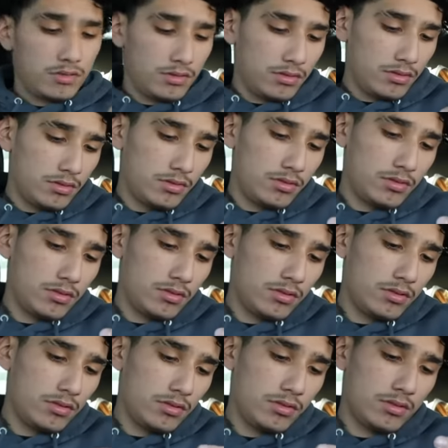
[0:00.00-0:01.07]

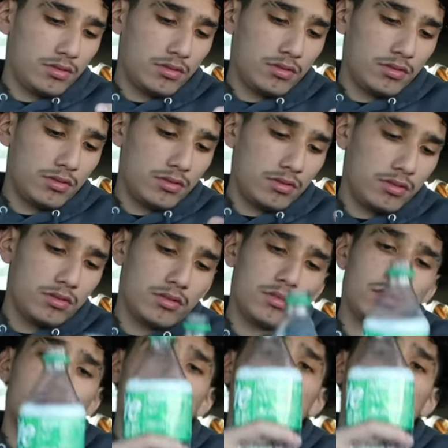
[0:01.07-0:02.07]
[no speech]